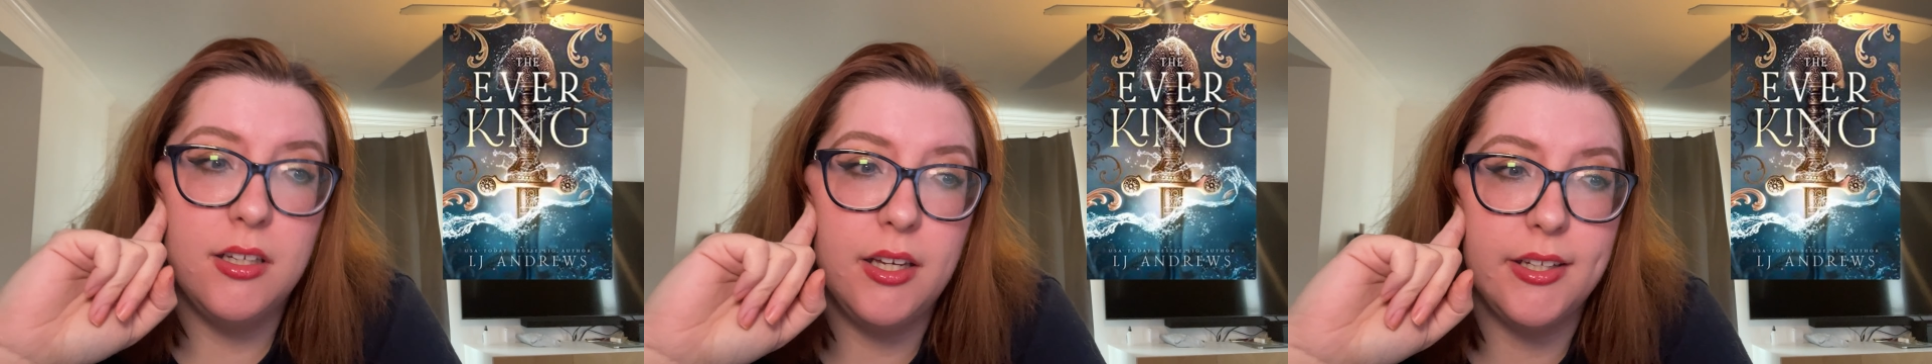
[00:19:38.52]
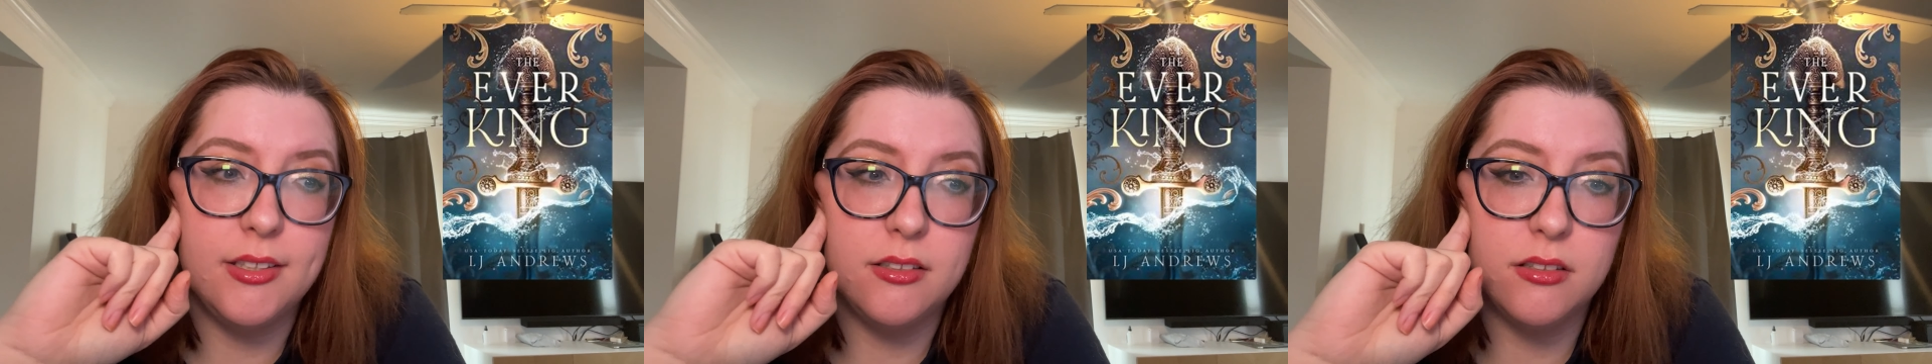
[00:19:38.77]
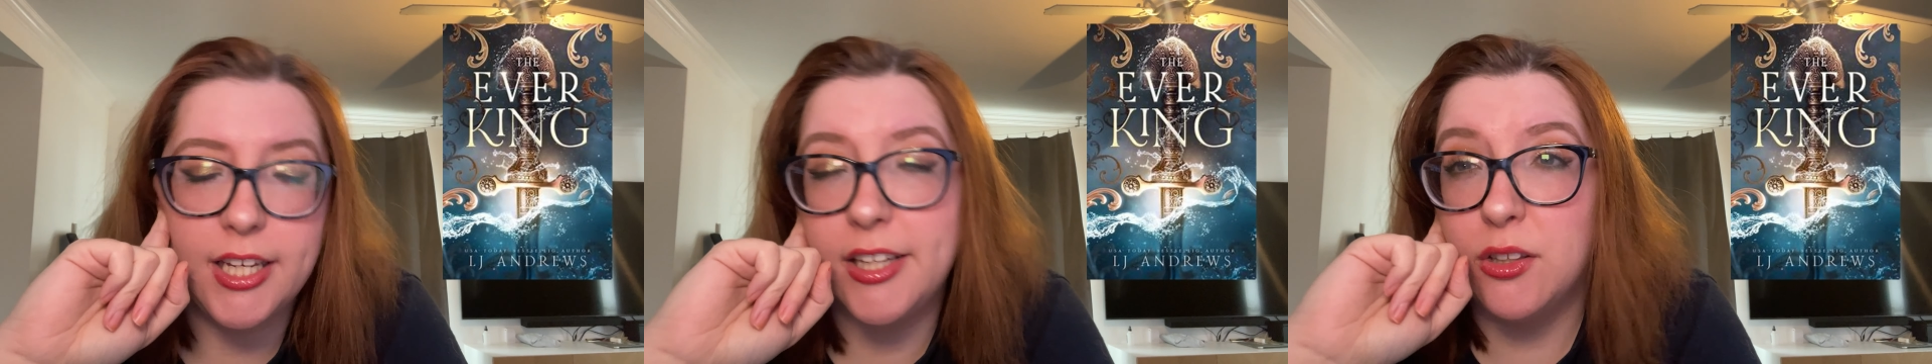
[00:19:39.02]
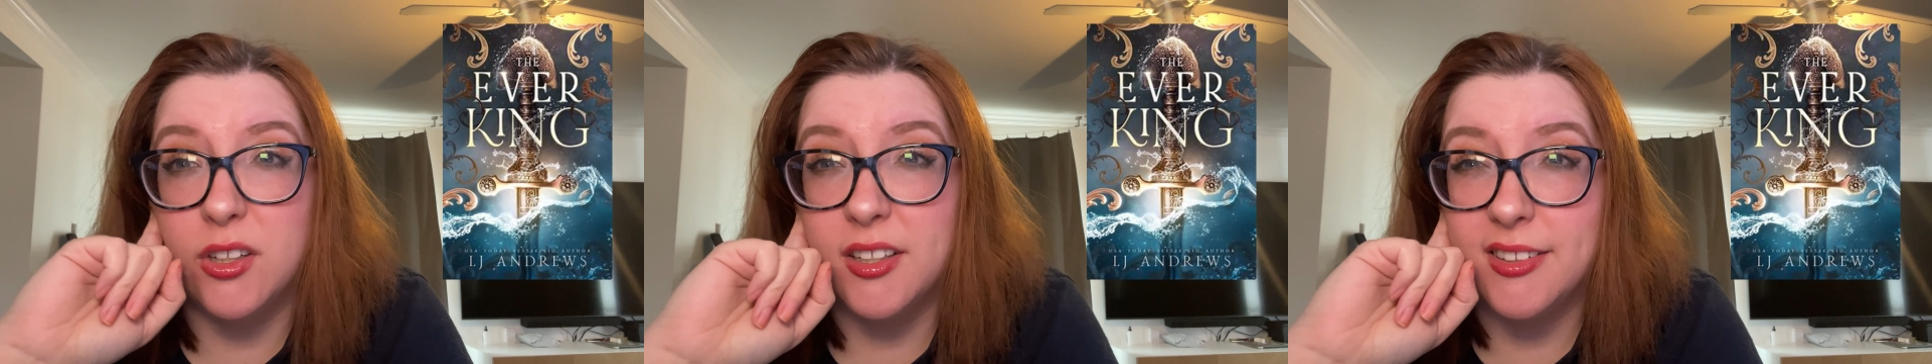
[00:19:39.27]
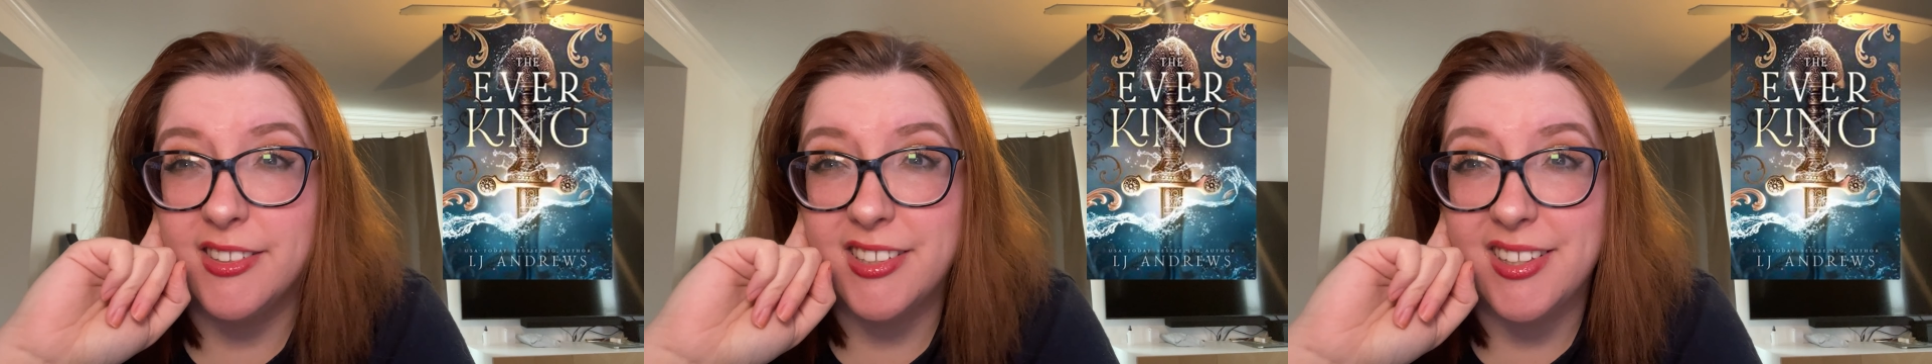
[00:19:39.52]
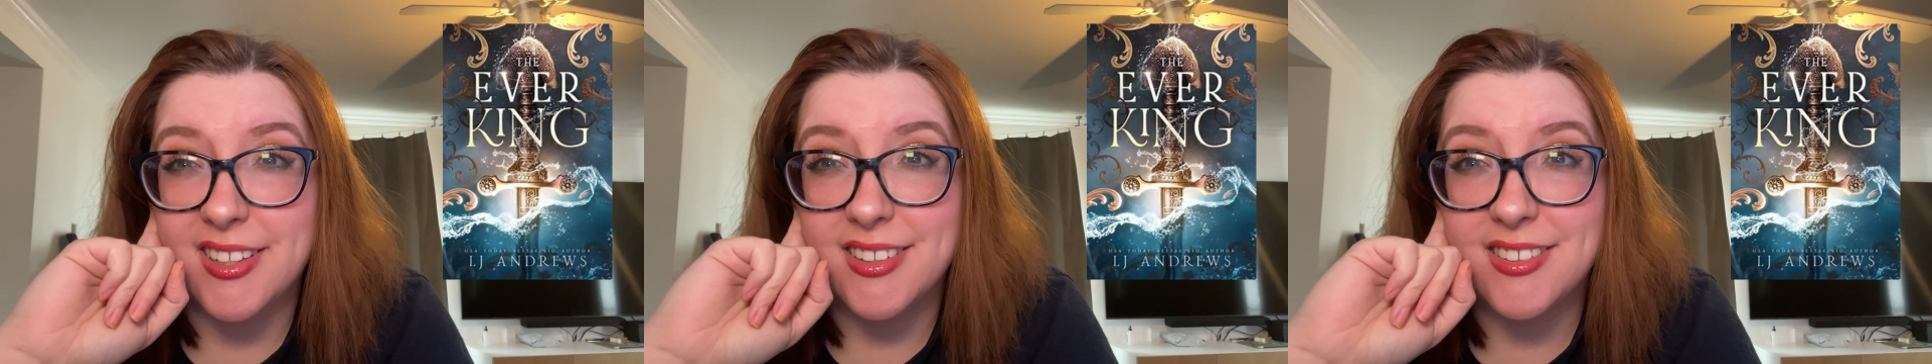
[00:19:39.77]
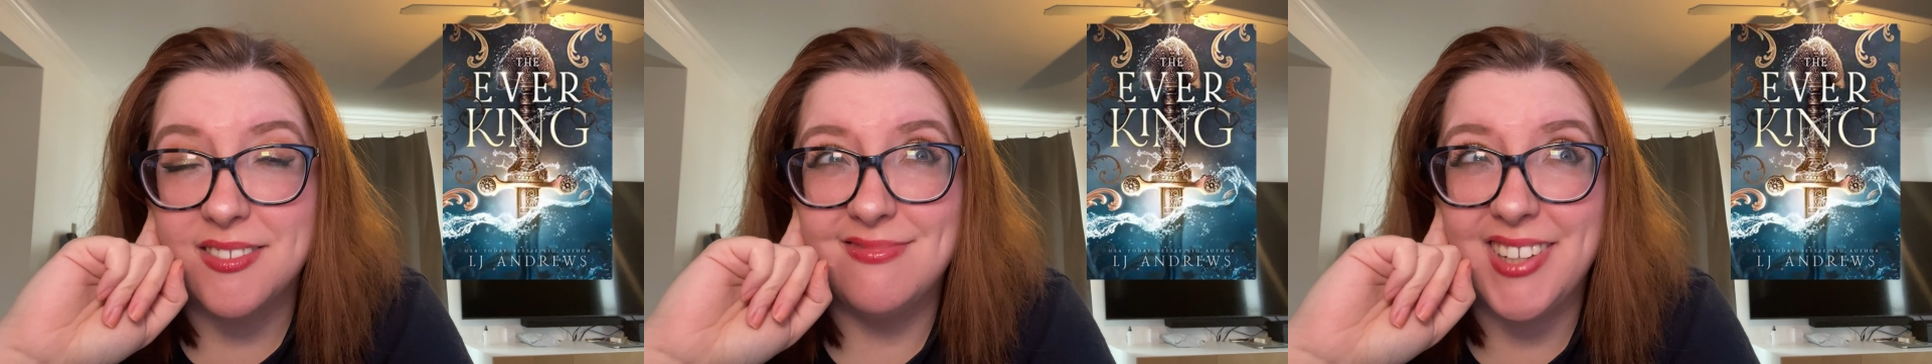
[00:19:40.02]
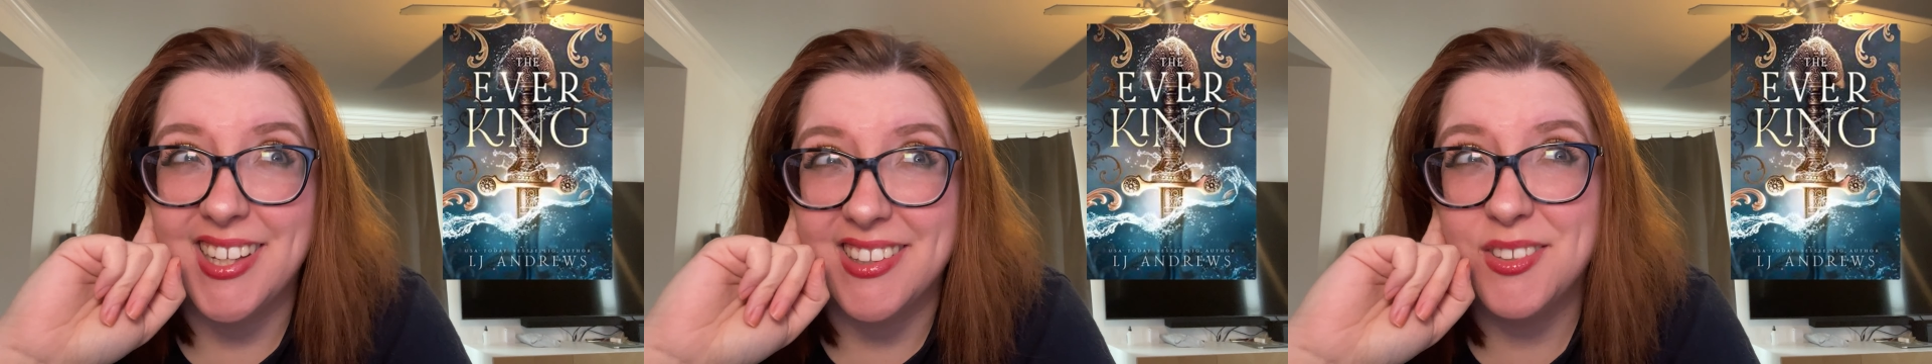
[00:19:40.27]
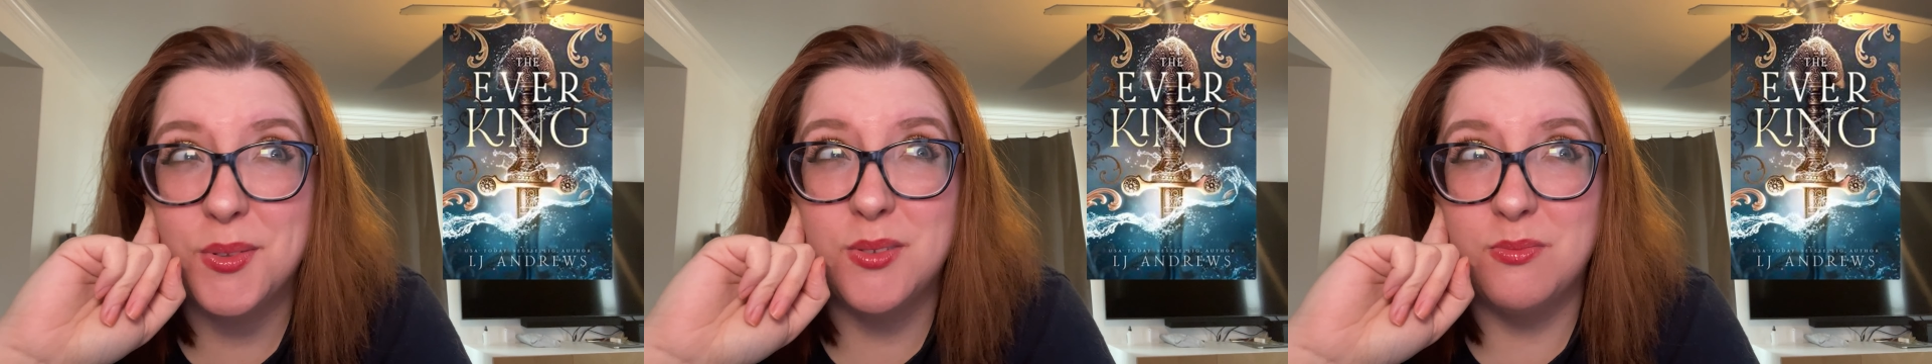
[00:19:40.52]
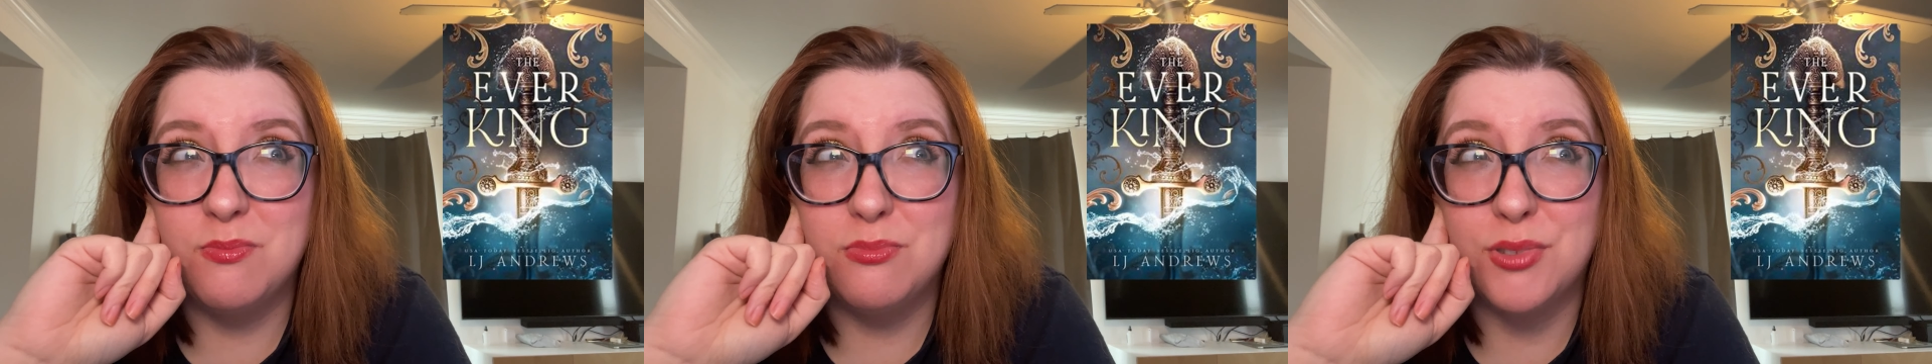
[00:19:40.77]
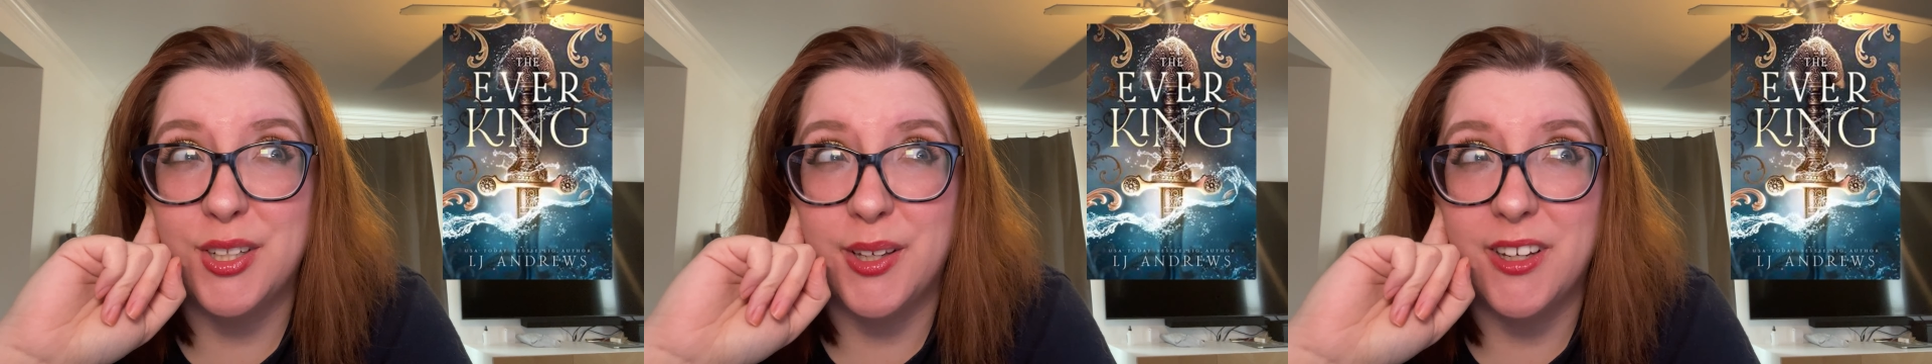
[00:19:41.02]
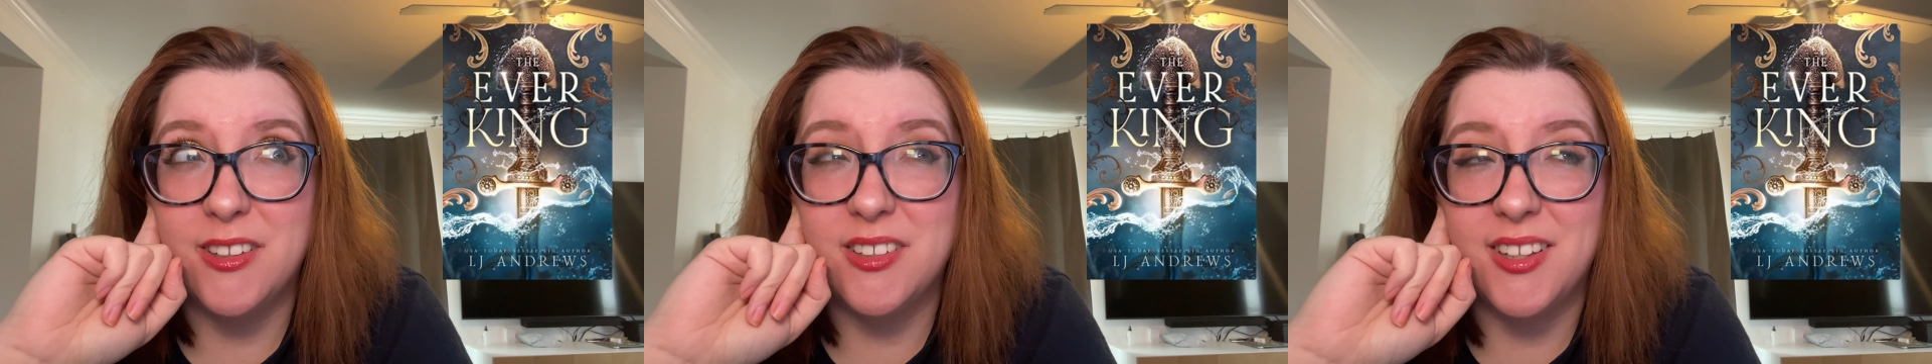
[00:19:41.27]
and take a look and see because yeah, this was pretty good.